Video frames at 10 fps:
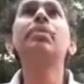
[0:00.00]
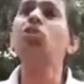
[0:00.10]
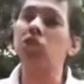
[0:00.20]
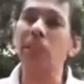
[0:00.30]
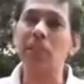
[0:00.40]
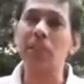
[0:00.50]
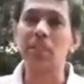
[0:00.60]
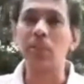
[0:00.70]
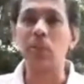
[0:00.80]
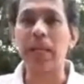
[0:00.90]
serious
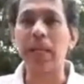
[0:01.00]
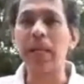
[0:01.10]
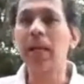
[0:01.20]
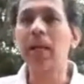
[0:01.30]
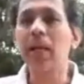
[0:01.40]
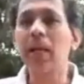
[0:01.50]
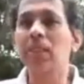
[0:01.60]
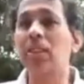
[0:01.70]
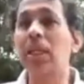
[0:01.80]
it is very serious.